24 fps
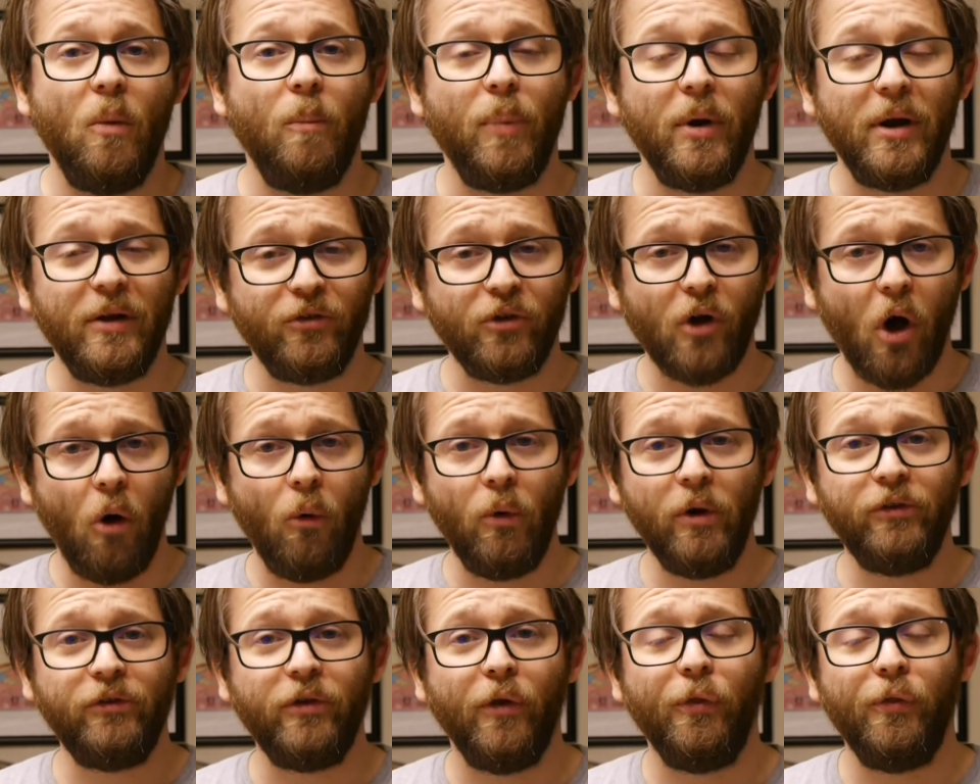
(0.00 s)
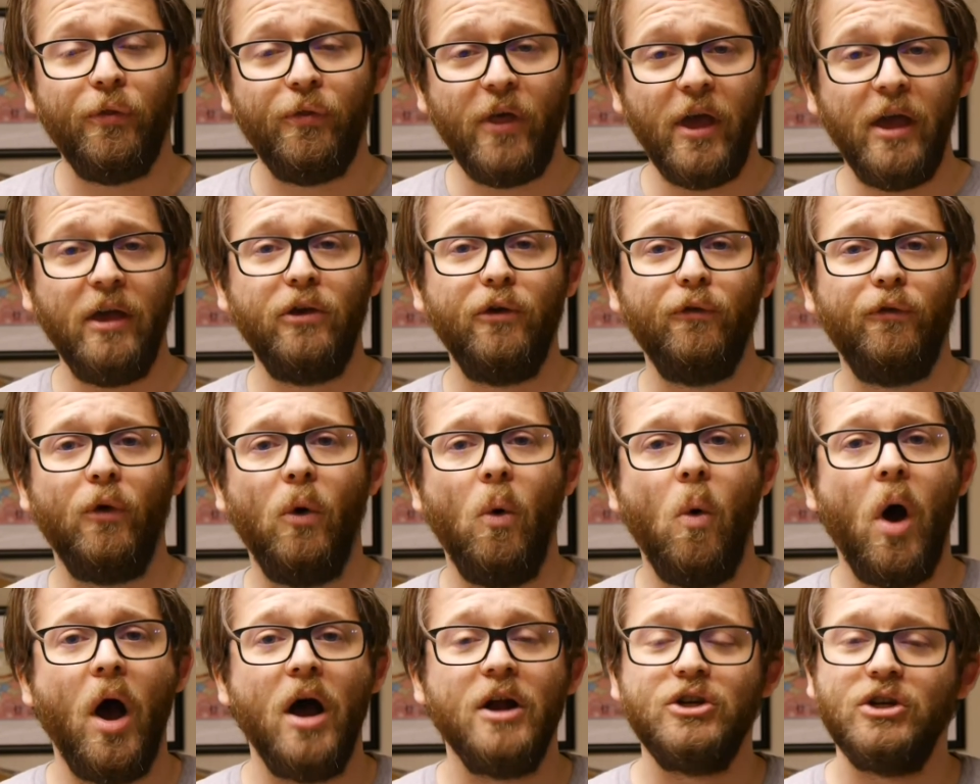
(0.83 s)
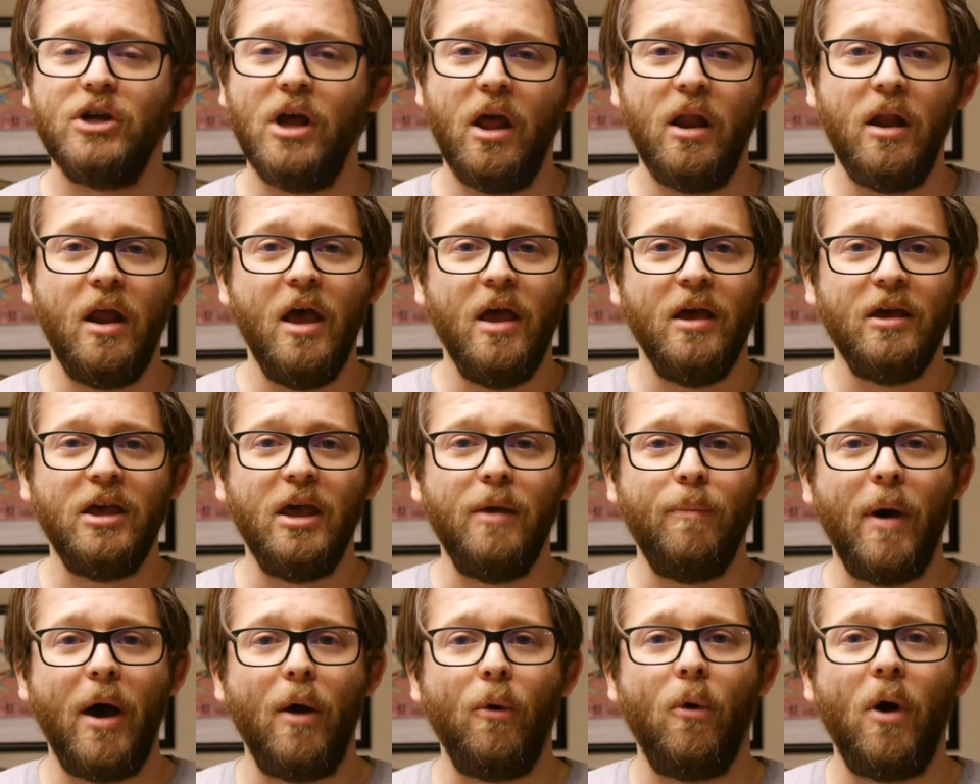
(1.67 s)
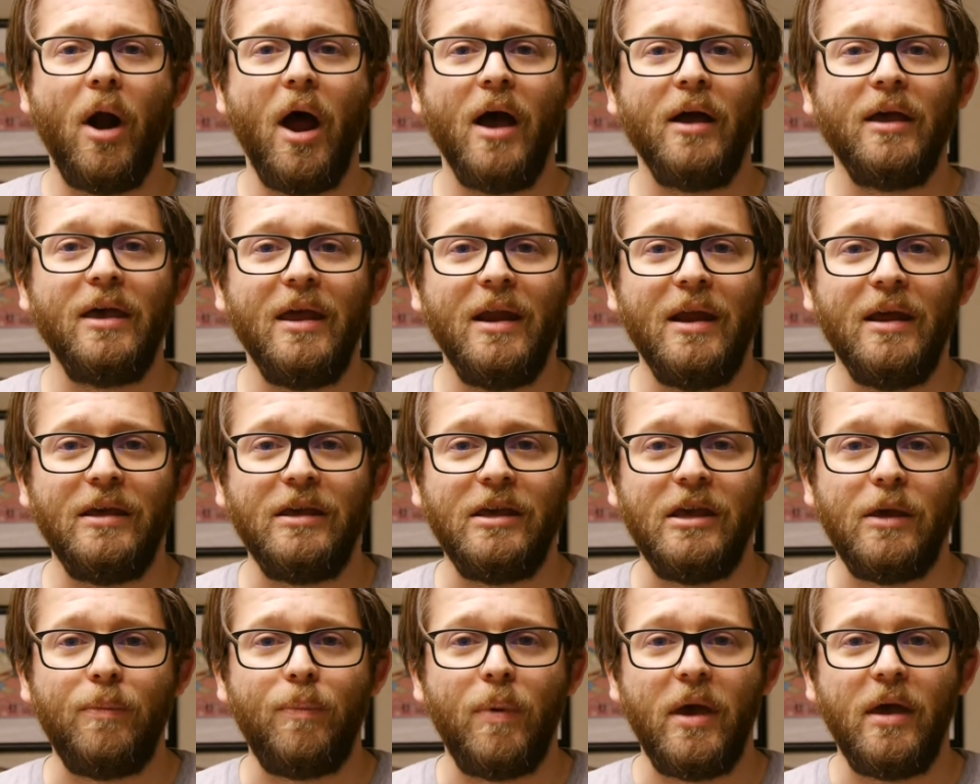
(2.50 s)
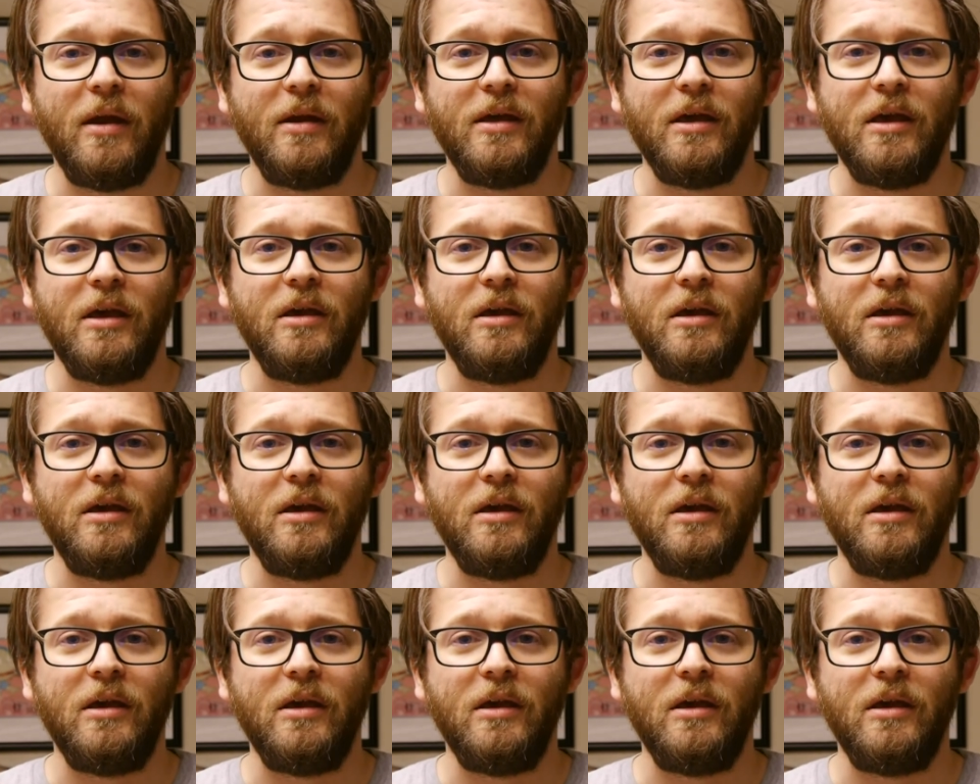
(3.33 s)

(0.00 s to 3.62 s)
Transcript: But as always, thank you for watching. Keep on rocking and keep it geeky.